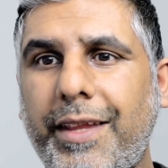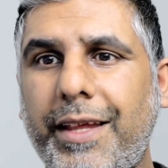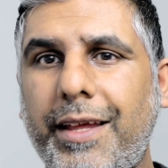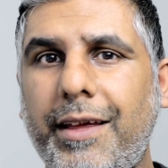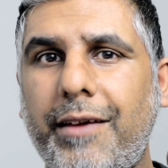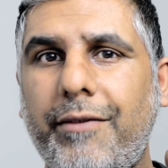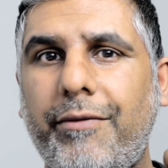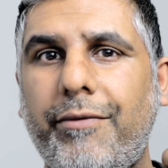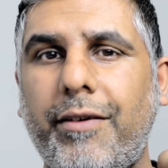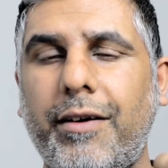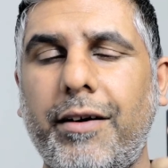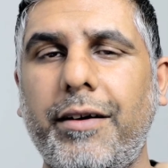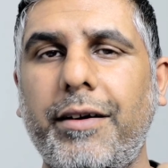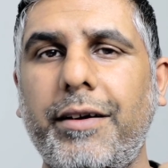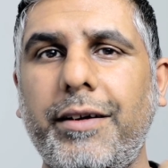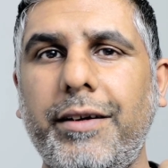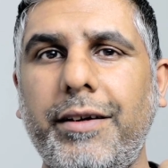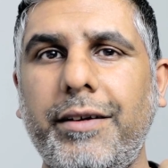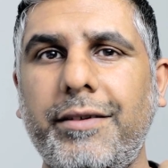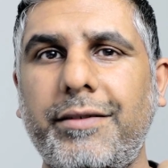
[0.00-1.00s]
if
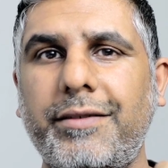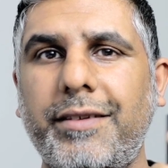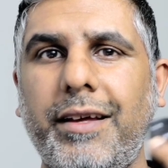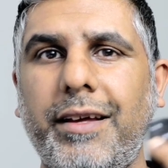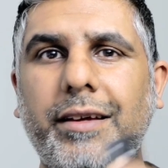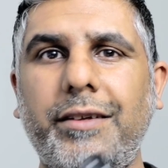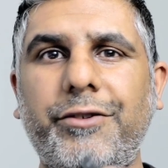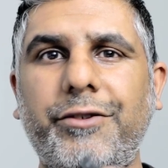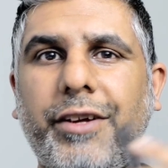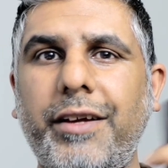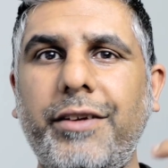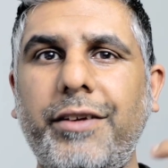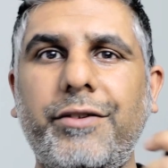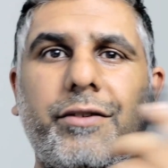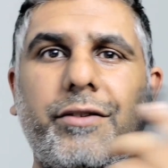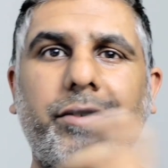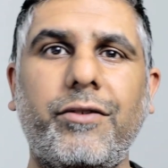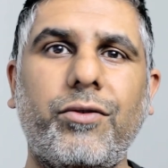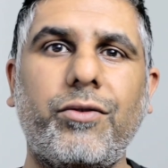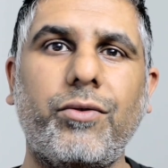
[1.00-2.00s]
I say
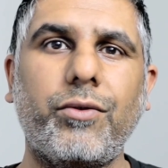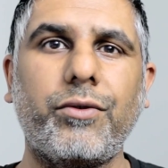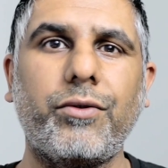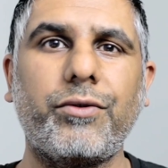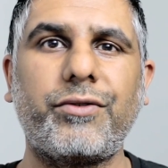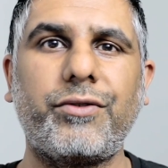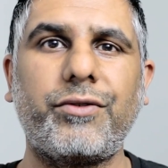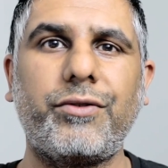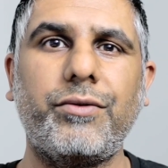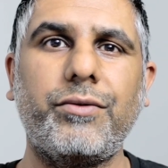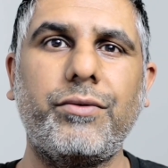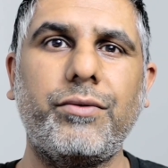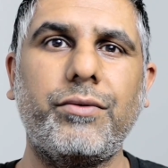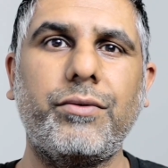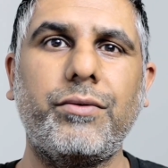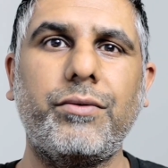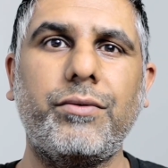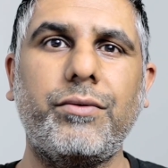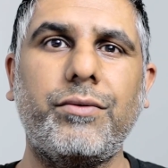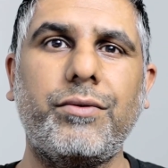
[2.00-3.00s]
change the source
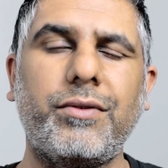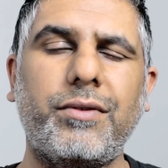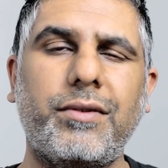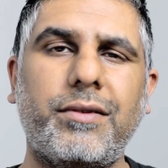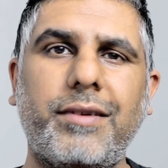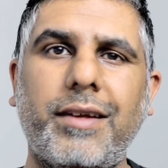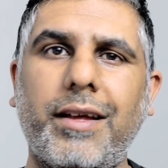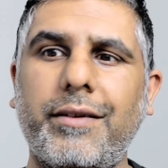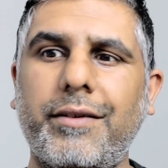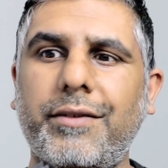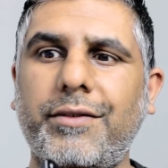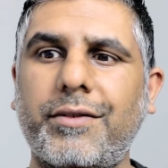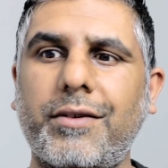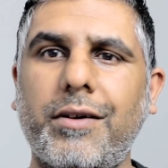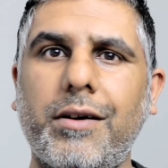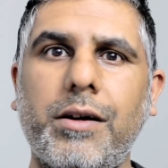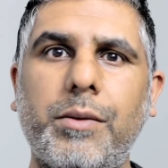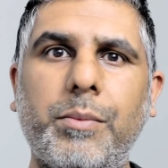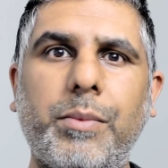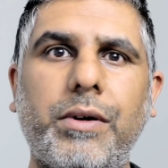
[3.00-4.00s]
to say the
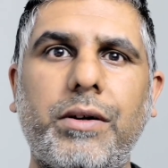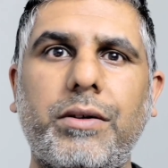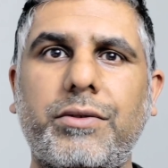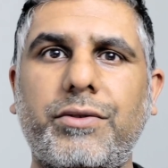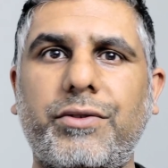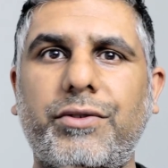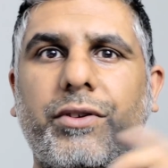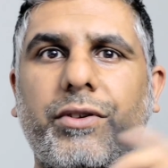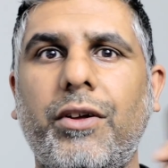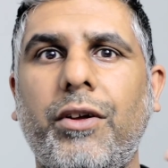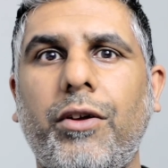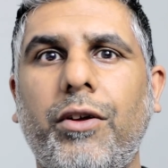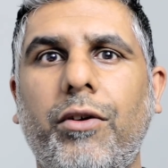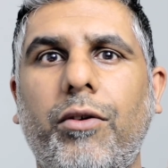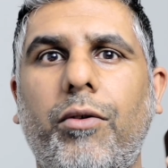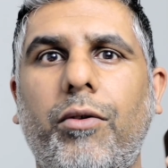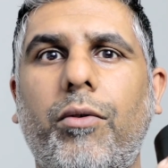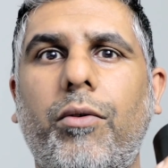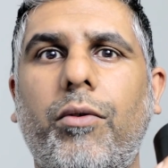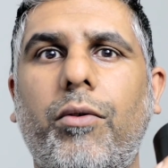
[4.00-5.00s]
Skybox
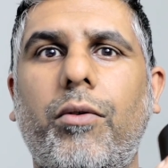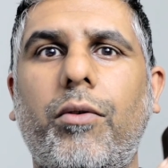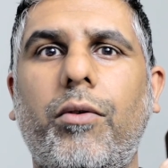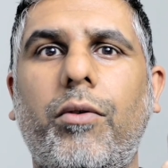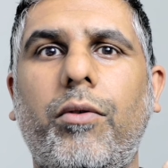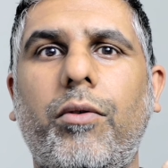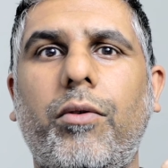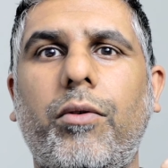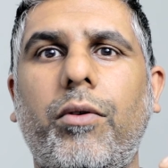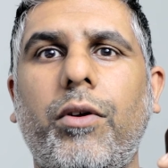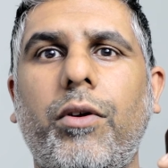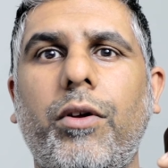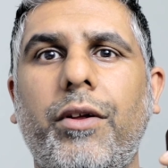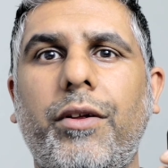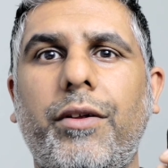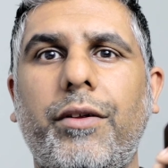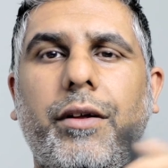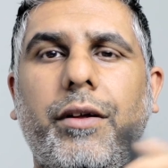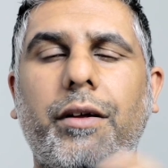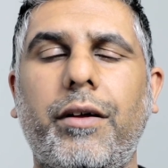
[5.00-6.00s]
or
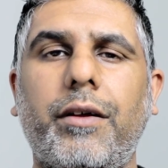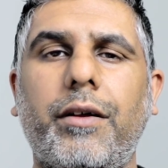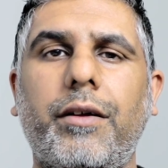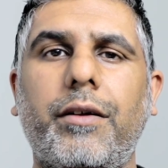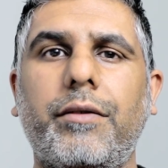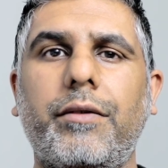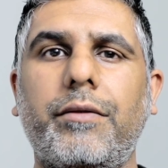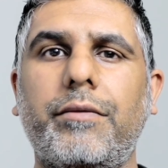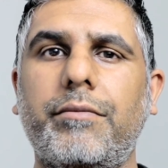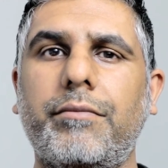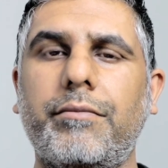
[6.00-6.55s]
normal